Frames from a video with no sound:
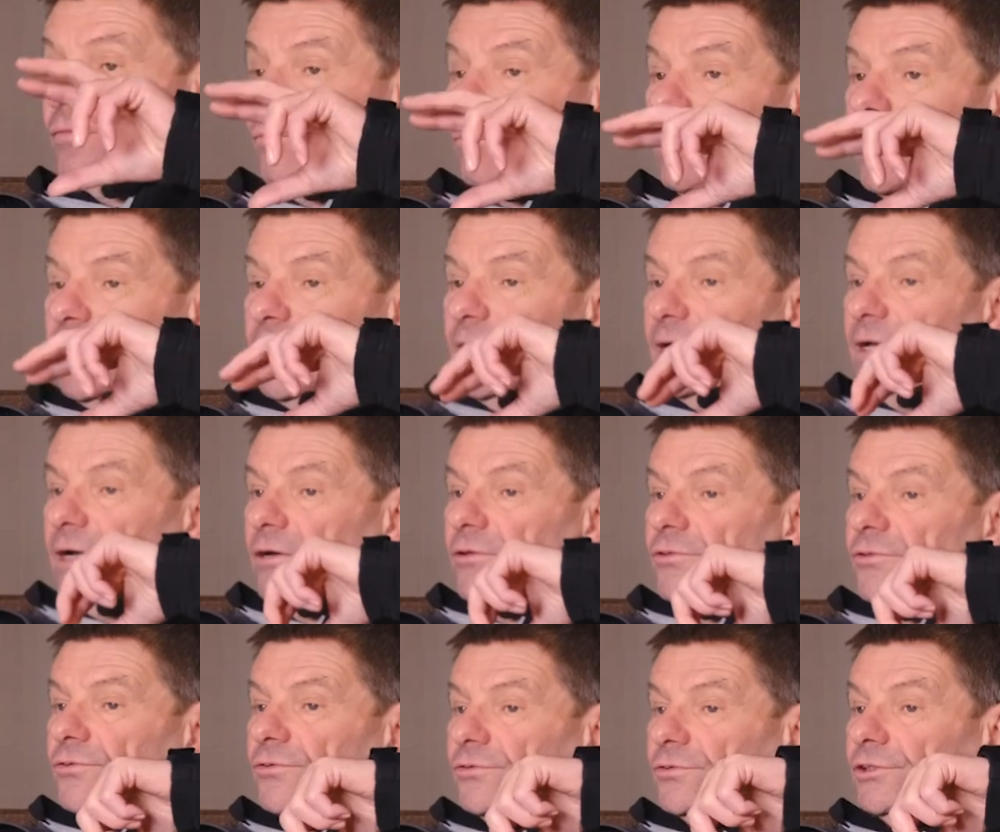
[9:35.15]
where they go
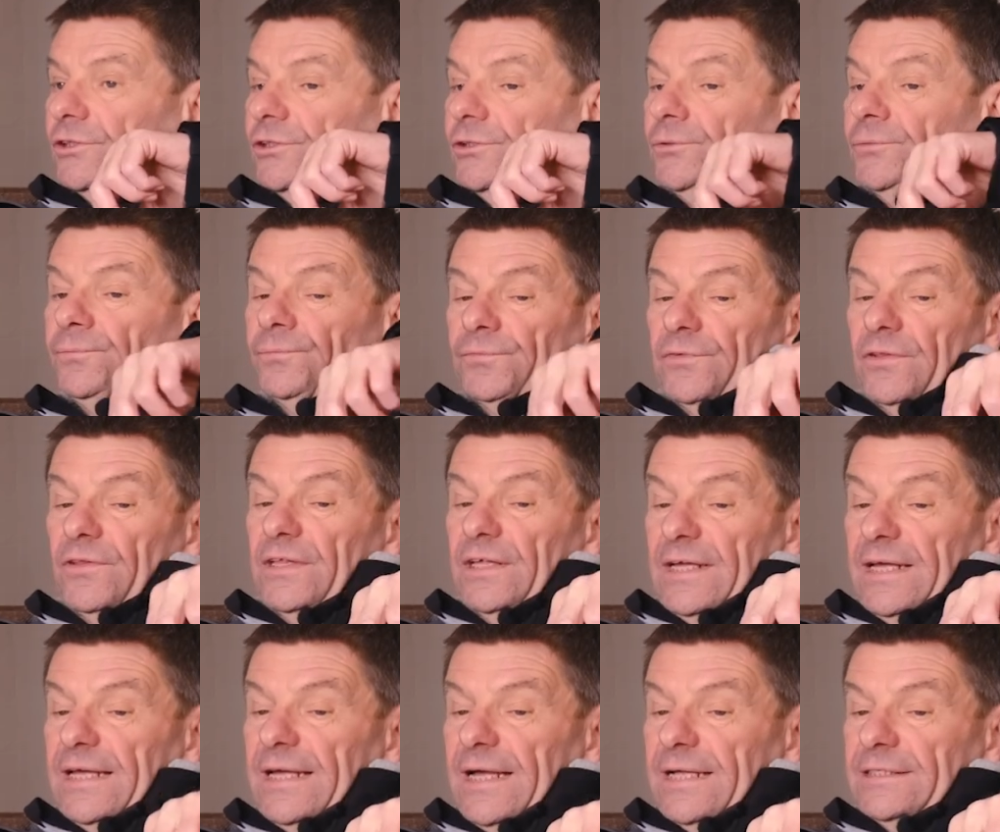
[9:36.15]
through
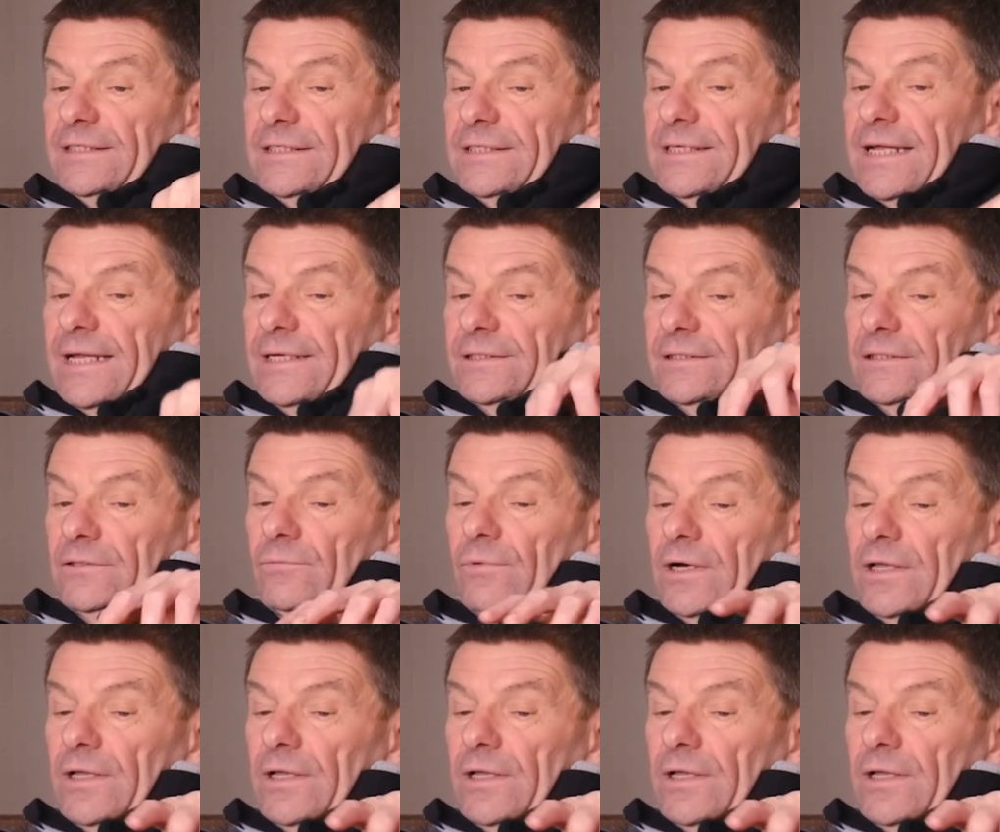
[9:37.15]
the ENstandard,